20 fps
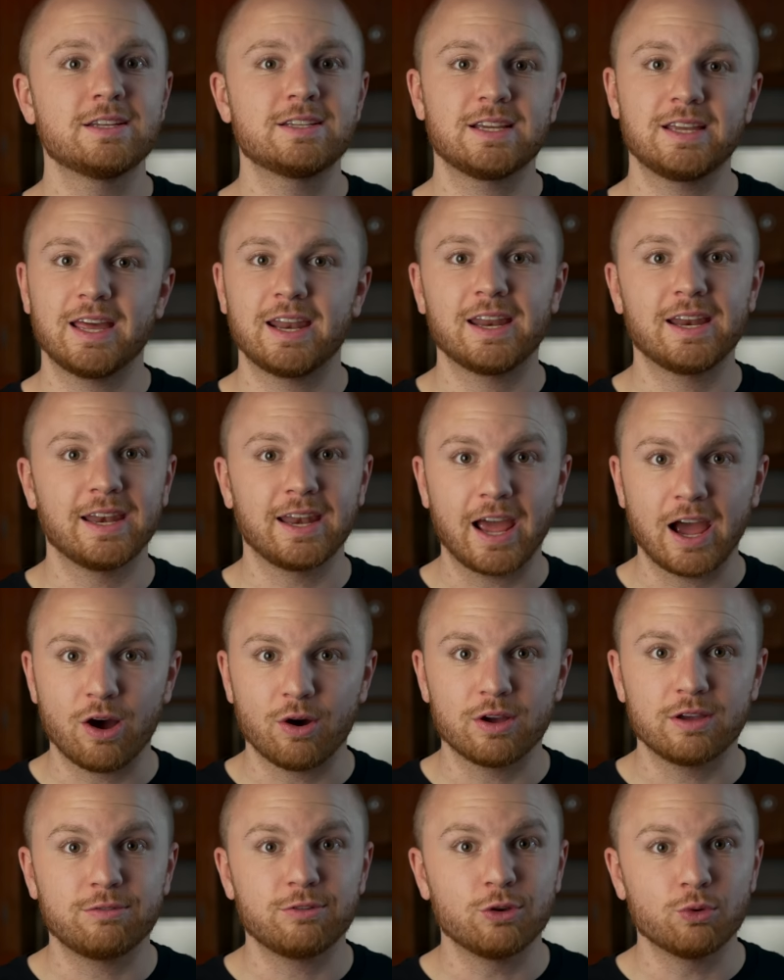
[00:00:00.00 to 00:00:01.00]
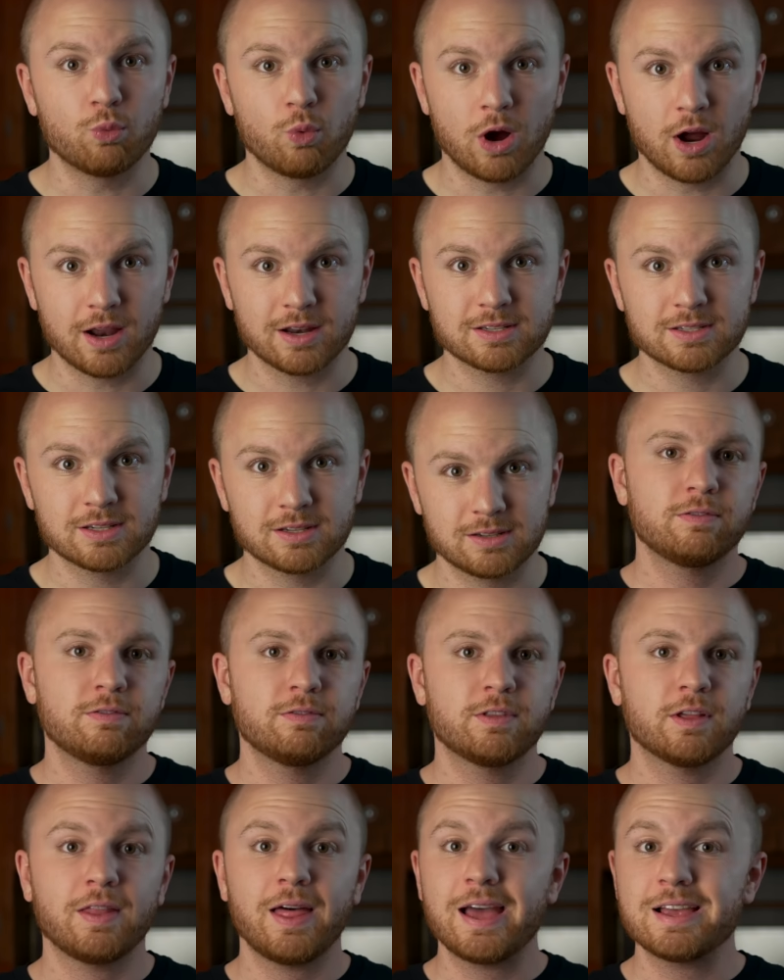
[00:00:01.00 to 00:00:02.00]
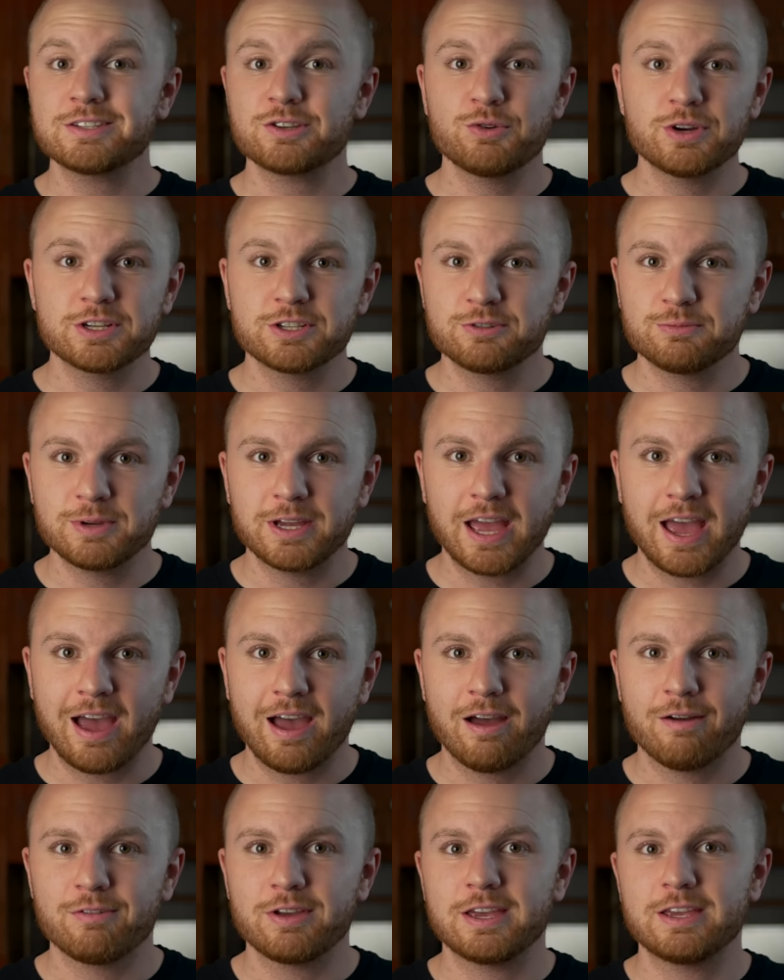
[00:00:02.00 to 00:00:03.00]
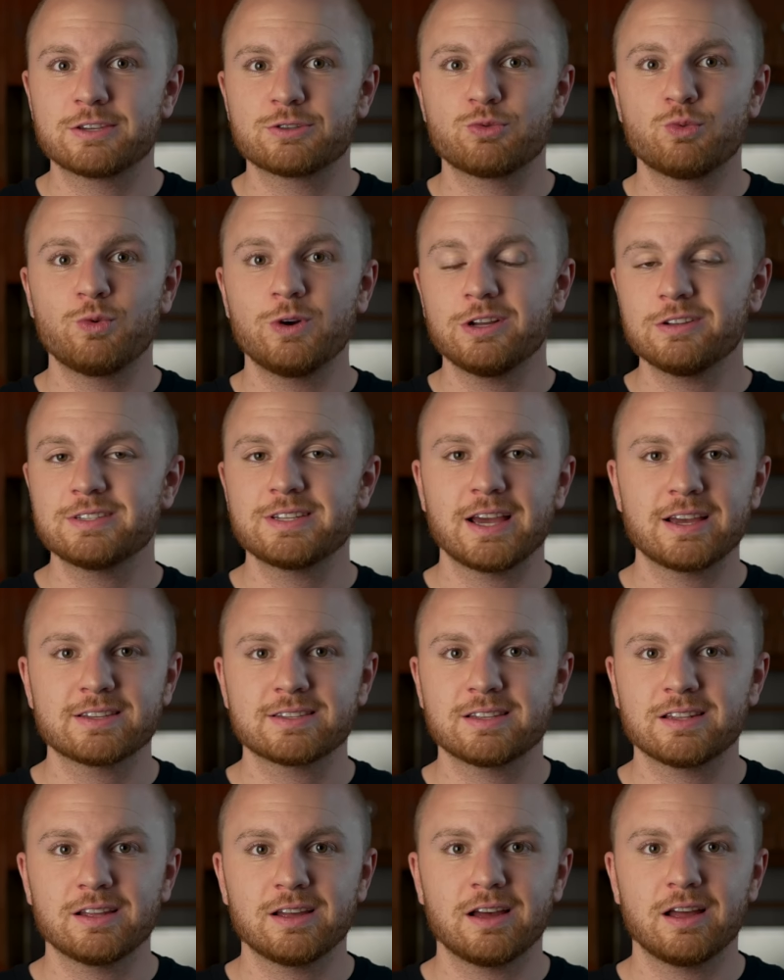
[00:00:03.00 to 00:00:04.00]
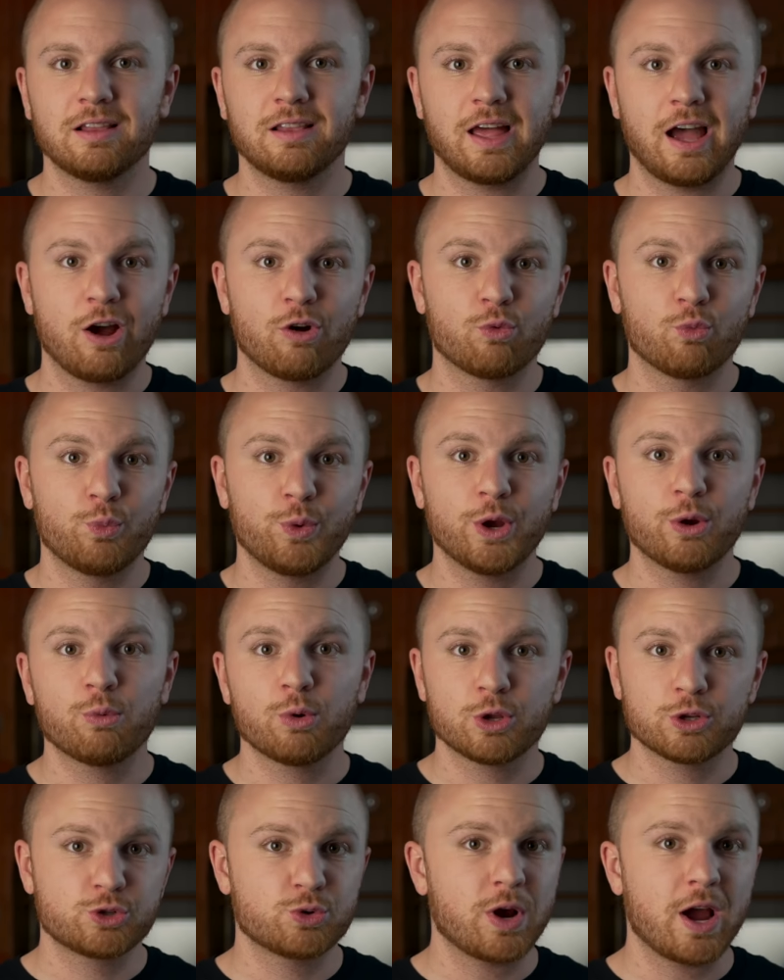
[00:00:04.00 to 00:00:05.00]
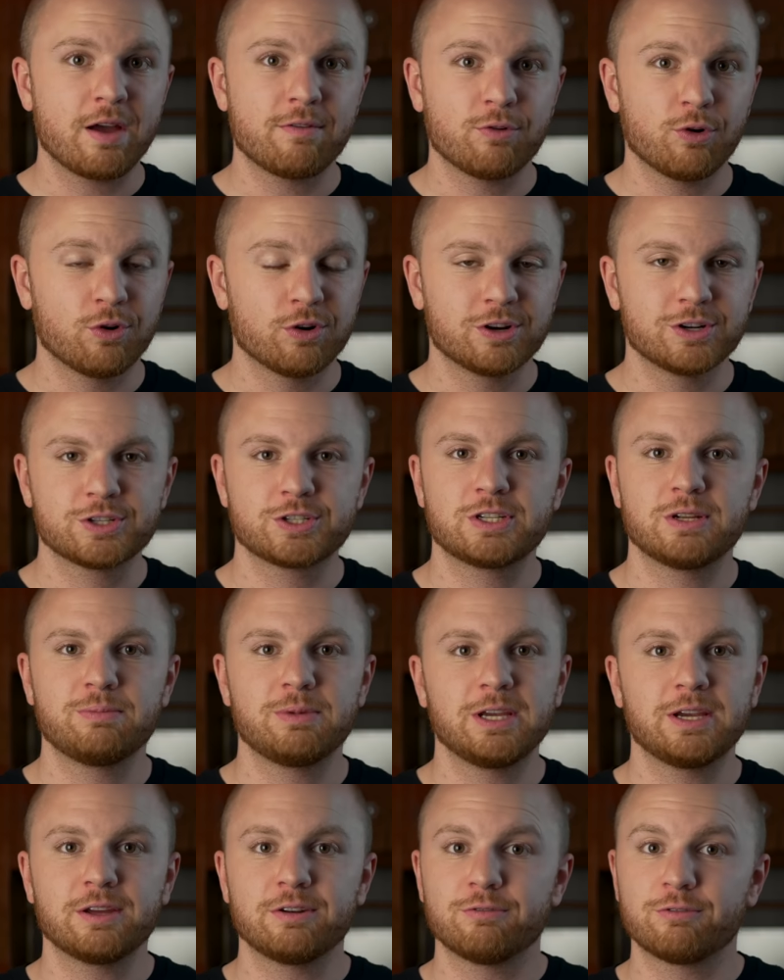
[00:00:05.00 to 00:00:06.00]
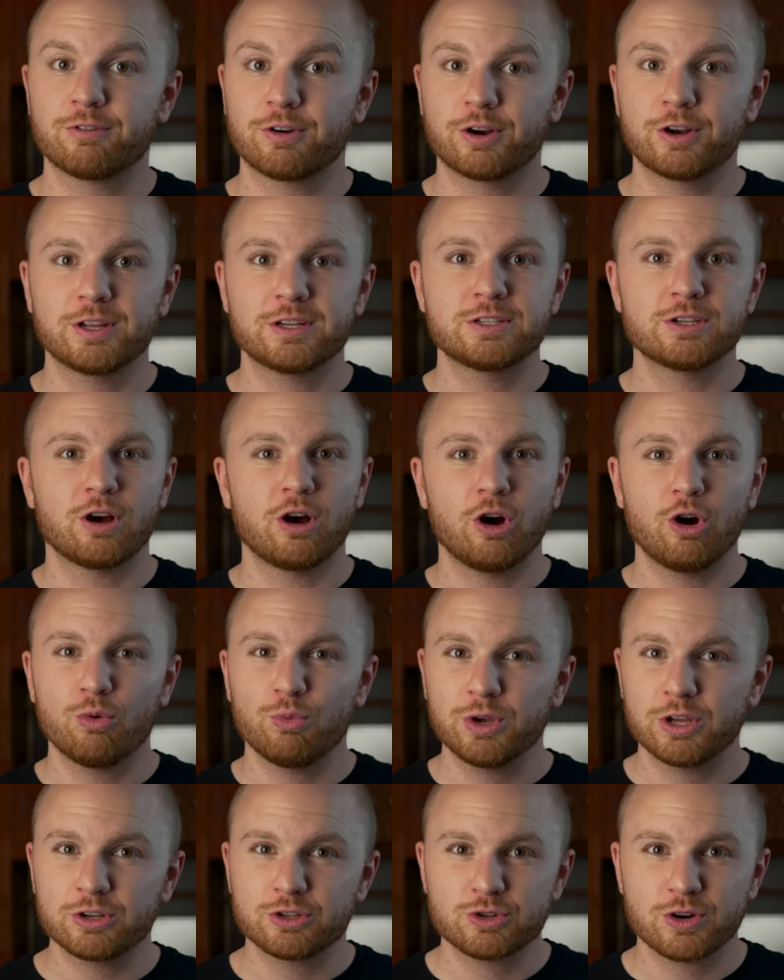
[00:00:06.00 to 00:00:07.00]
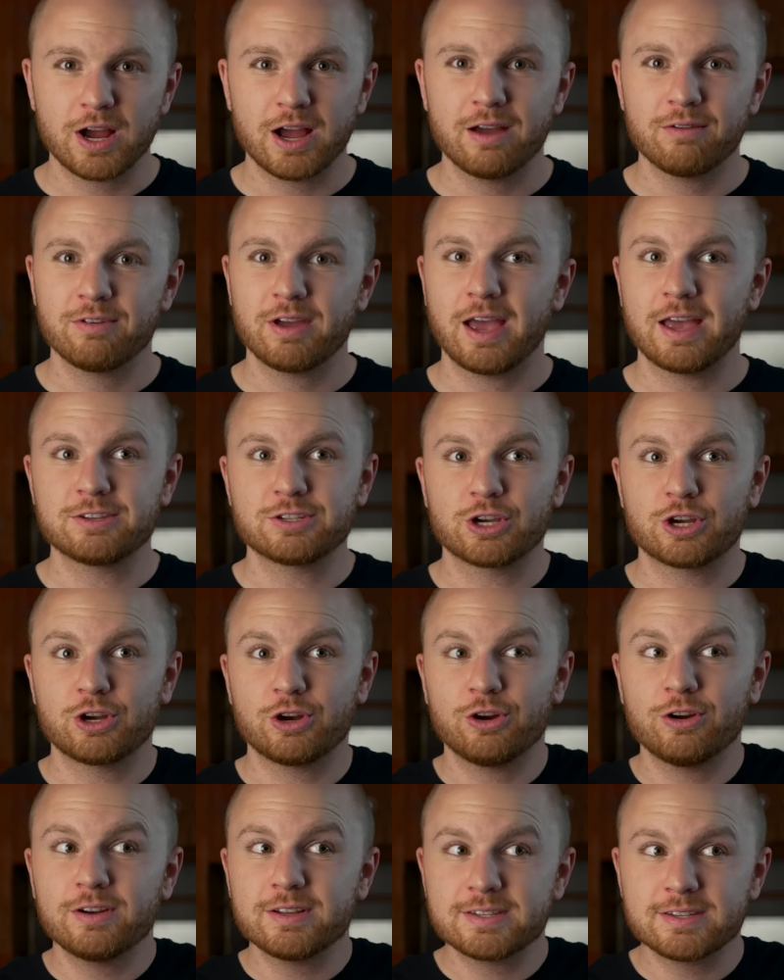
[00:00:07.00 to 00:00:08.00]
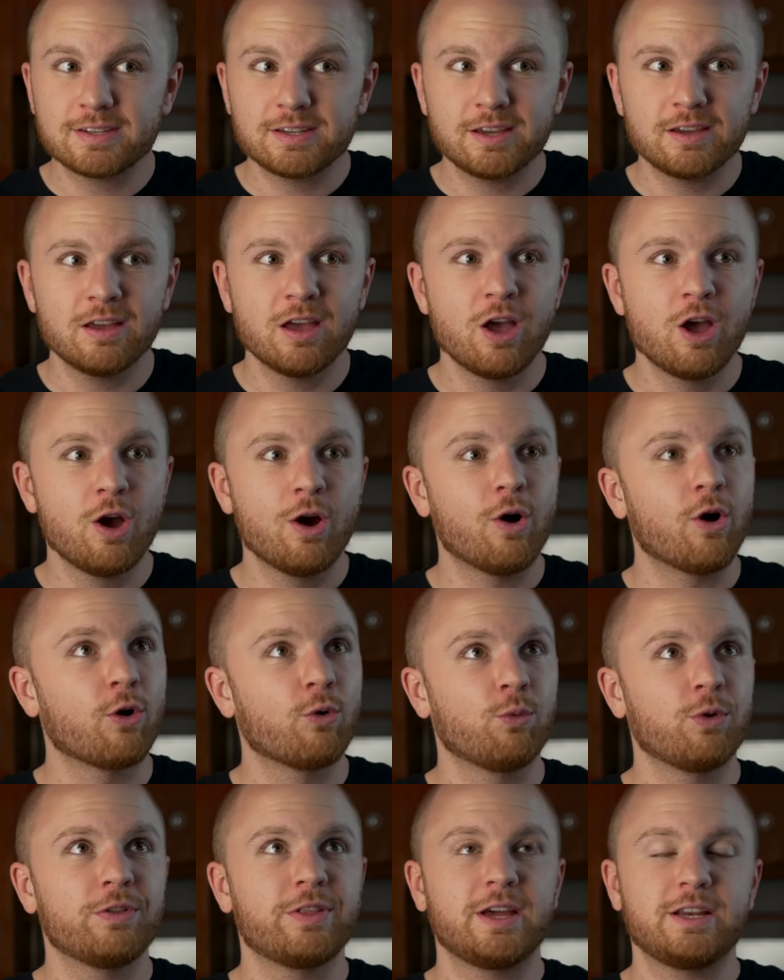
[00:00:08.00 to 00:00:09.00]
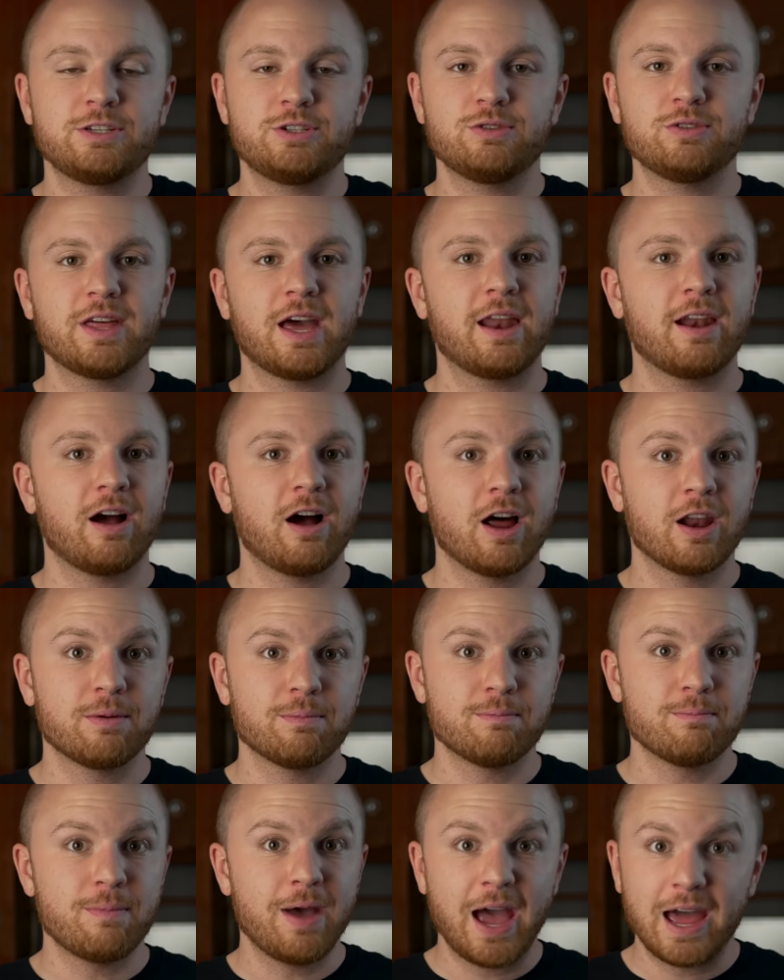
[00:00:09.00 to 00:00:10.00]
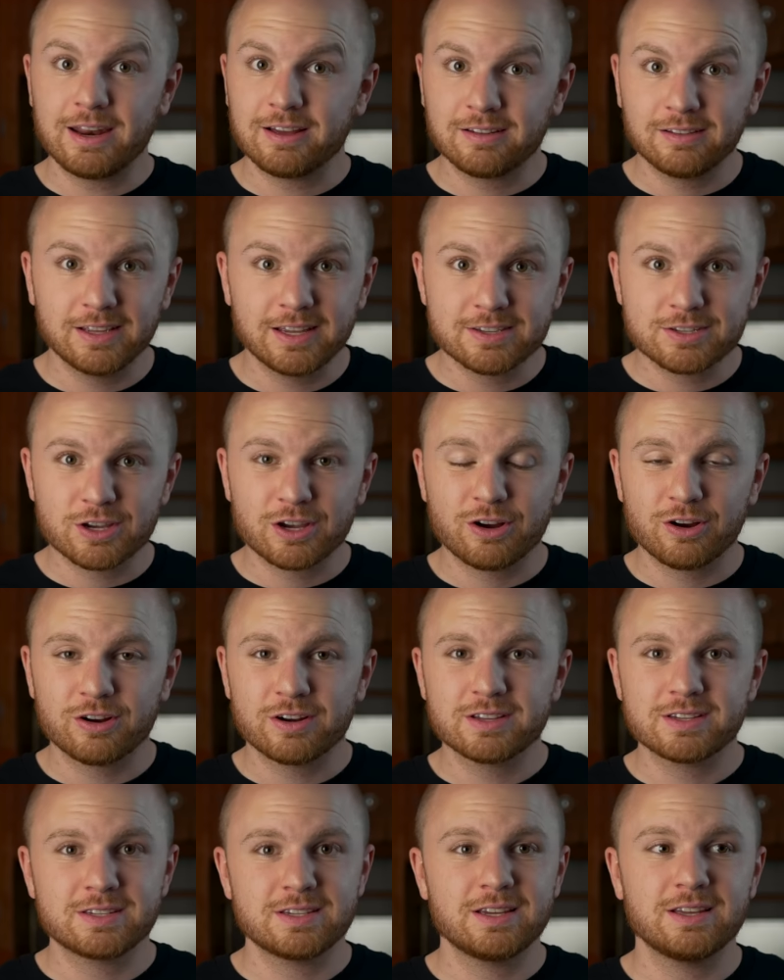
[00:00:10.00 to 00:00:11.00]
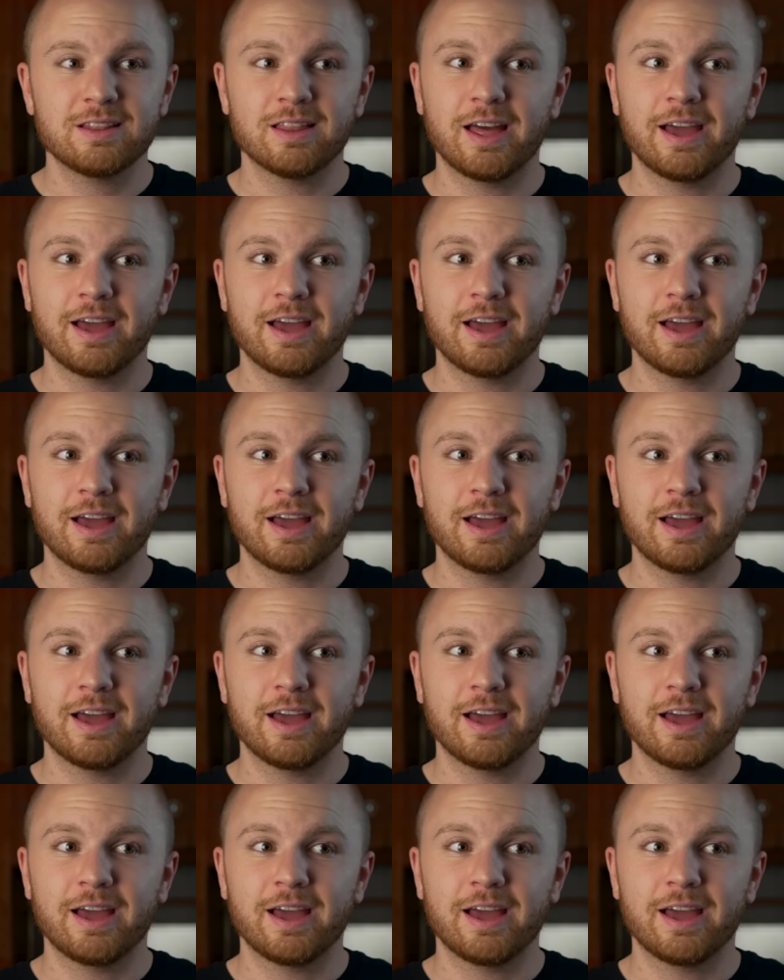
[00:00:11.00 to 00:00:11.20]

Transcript: to get it now if you want. The last question we have is Will Tesla allow rear wheel drive orders to be converted to all wheel drive as a courtesy, or will they do that automatically as a courtesy?